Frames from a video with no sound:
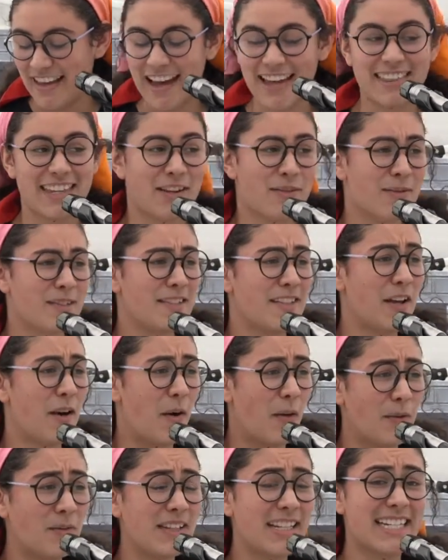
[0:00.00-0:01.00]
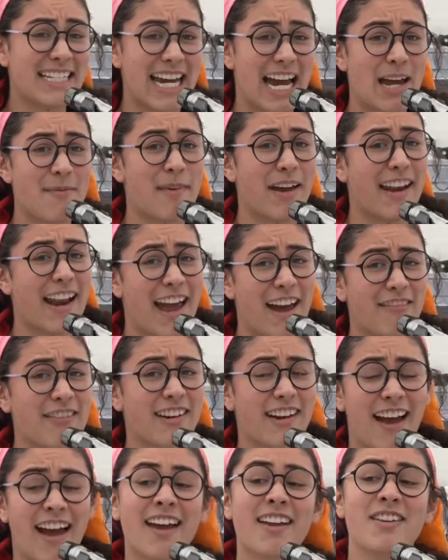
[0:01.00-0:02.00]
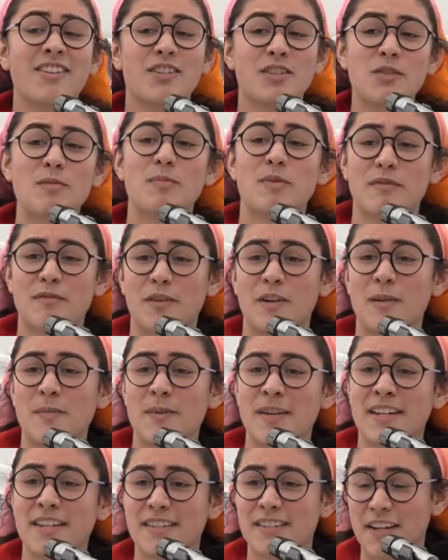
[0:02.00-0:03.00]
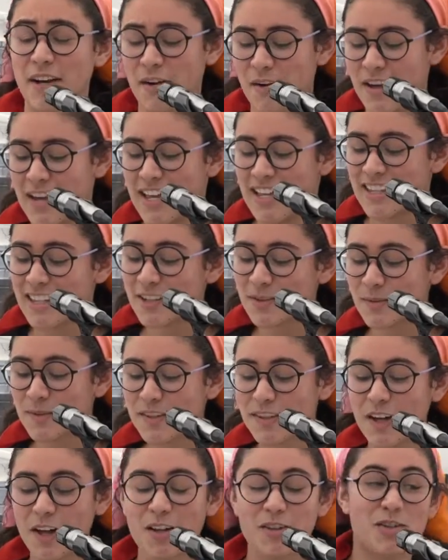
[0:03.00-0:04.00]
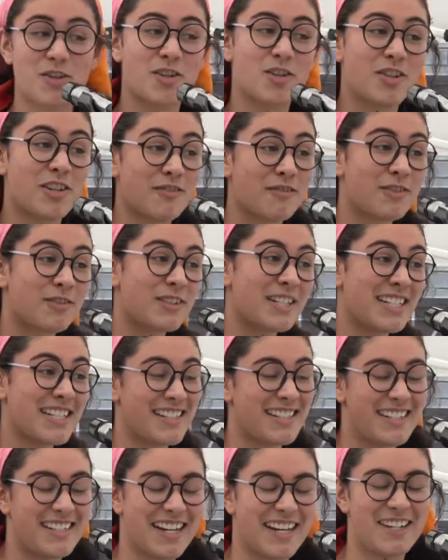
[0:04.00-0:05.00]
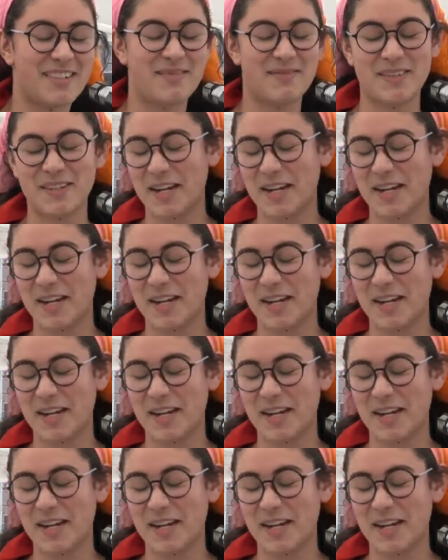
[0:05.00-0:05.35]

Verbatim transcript: I think was the only time I'd ever gotten to perform it. So this one's called Chivalry is Dead.